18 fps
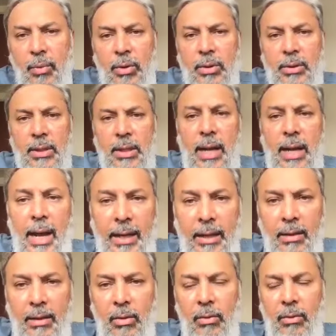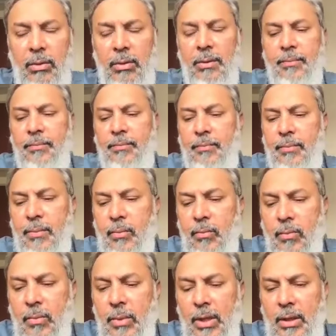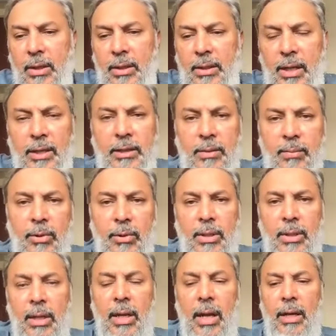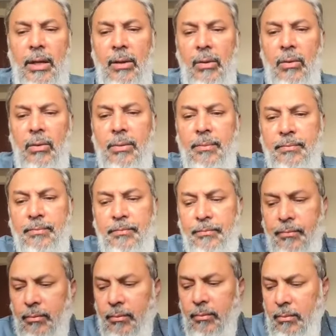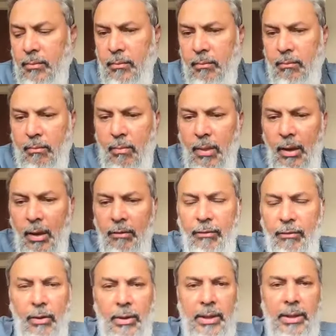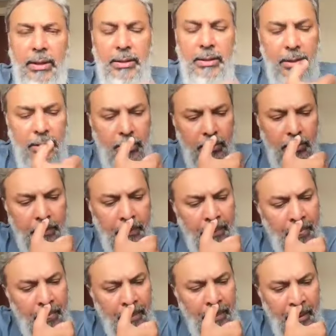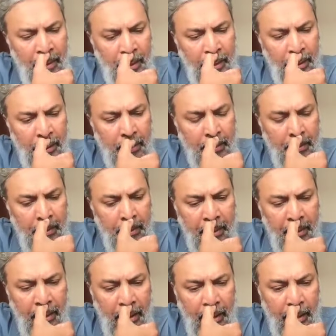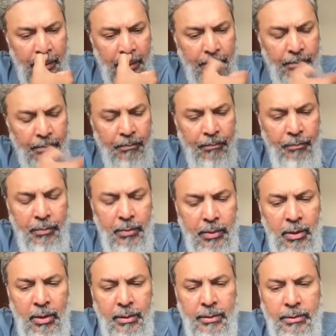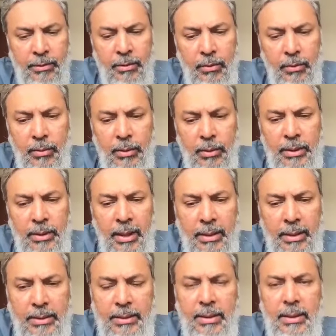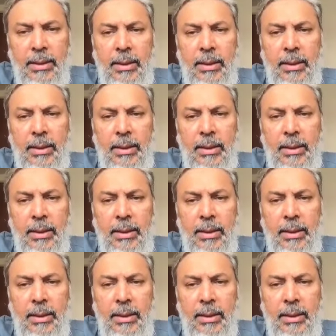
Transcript: books that I wrote, the textbooks that I wrote for the institute. So that's